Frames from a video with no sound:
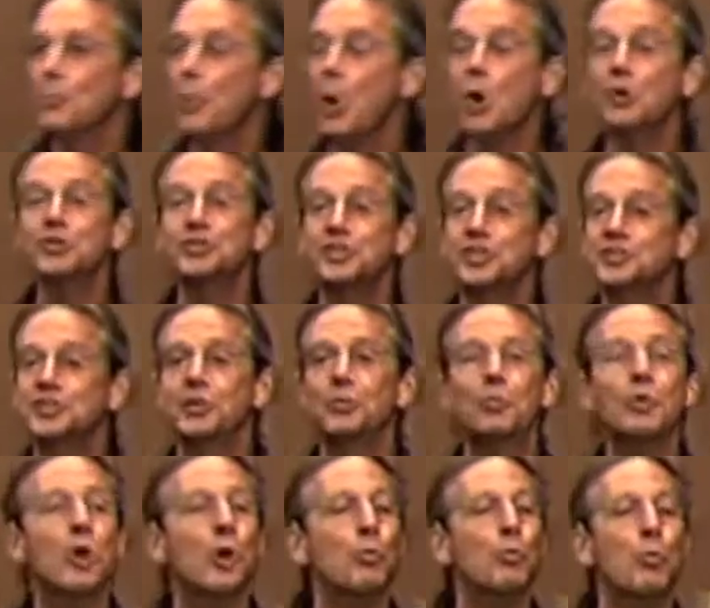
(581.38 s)
Paul says that
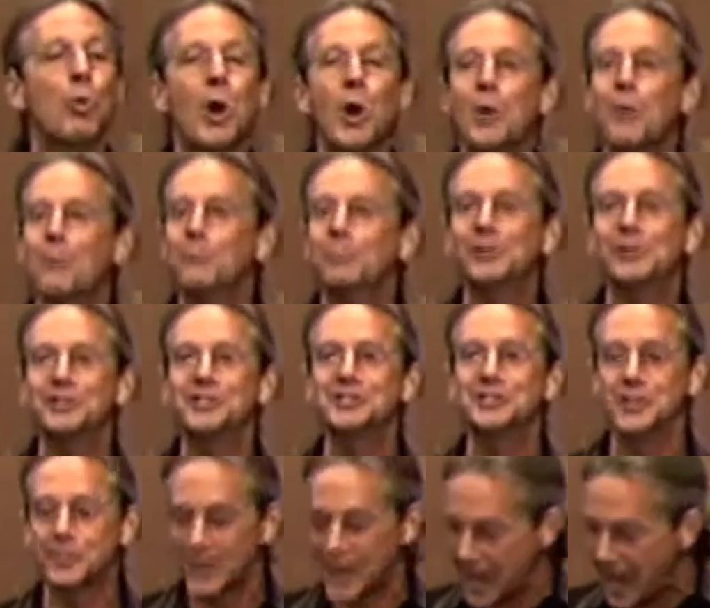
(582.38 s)
we are well pleased
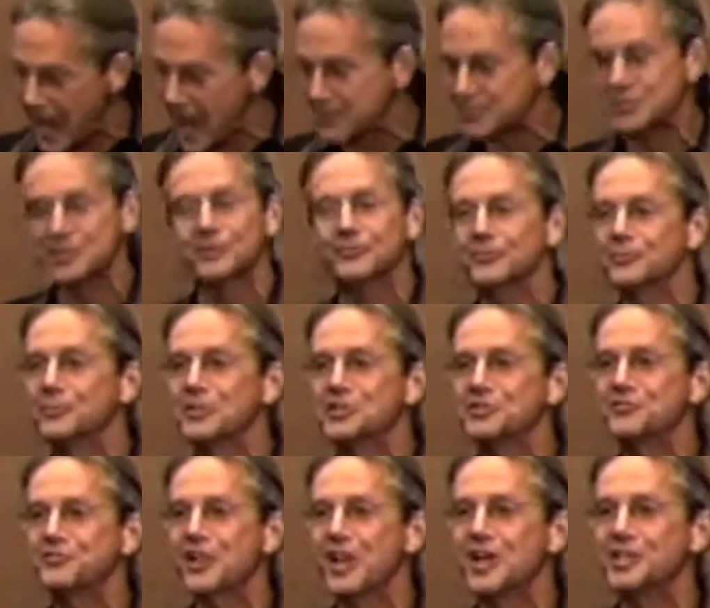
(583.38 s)
to be absent from
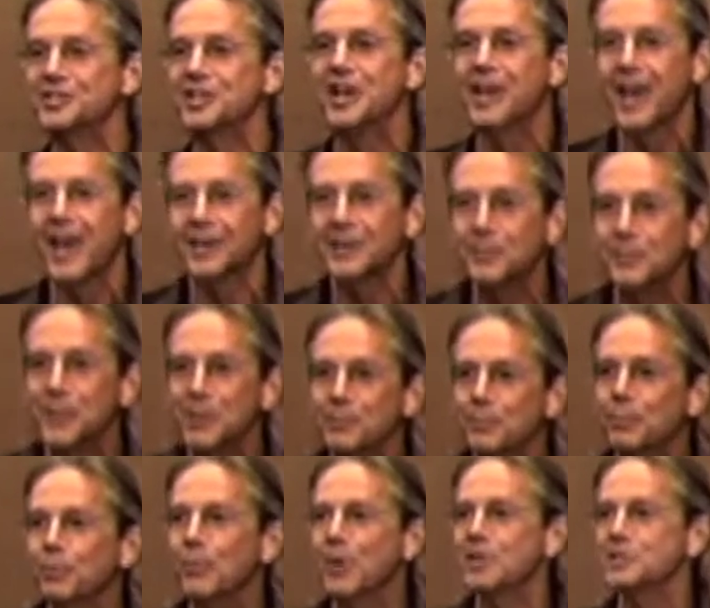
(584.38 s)
this flesh and to be
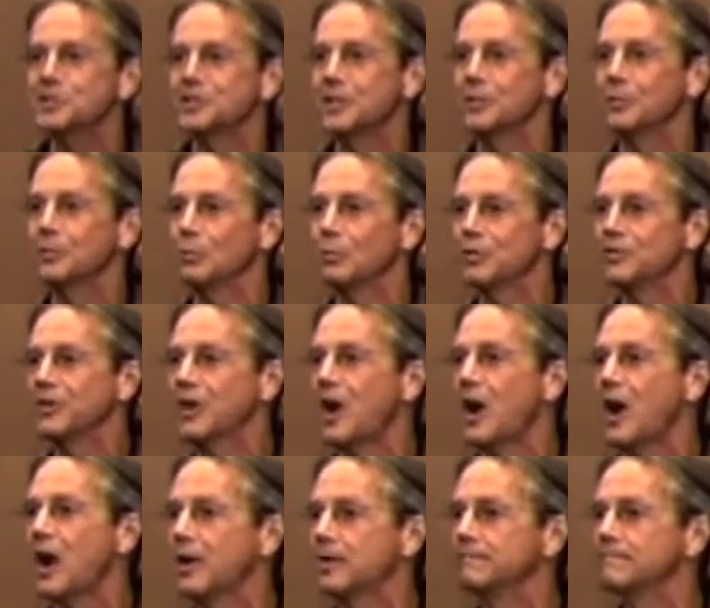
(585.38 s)
present with
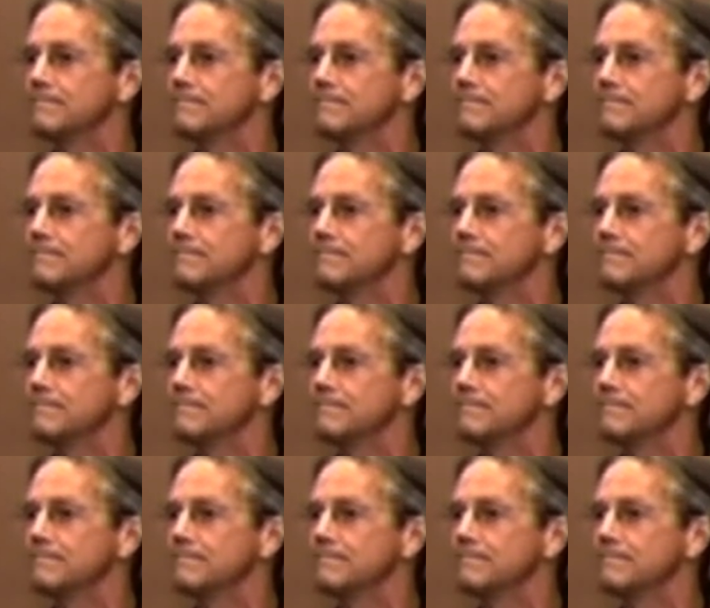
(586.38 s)
God.